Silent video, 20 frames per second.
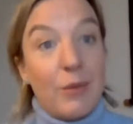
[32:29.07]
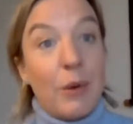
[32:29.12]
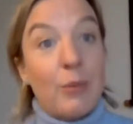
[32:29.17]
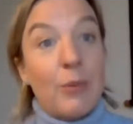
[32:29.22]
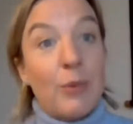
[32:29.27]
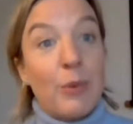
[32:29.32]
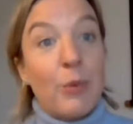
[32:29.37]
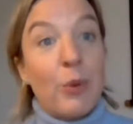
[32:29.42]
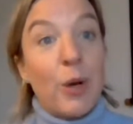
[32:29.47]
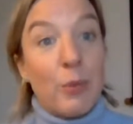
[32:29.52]

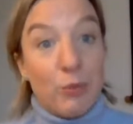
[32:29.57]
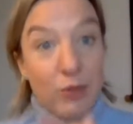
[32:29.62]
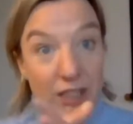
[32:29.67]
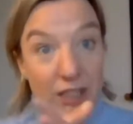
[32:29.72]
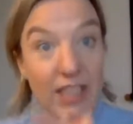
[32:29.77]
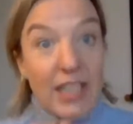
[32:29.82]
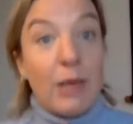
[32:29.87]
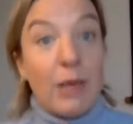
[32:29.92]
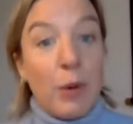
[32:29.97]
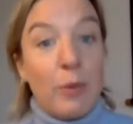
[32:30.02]
when
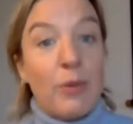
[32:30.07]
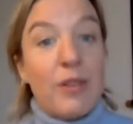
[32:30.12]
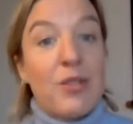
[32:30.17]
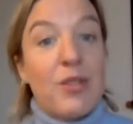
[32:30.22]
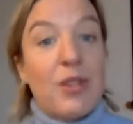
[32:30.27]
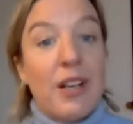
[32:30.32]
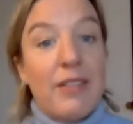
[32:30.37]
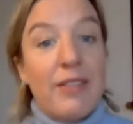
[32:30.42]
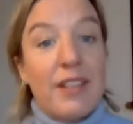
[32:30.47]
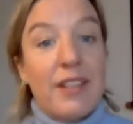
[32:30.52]
really what we're
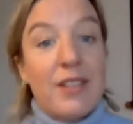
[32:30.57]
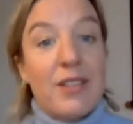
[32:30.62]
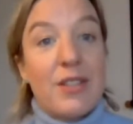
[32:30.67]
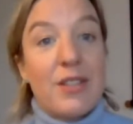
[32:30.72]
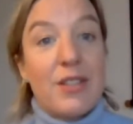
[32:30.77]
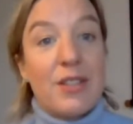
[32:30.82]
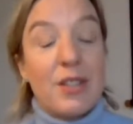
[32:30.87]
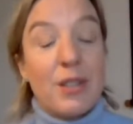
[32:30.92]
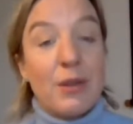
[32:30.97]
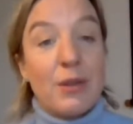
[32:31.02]
striving
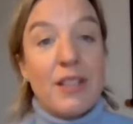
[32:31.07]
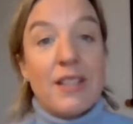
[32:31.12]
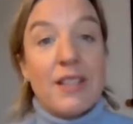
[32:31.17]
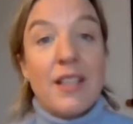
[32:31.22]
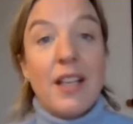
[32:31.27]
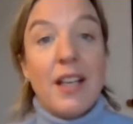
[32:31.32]
to do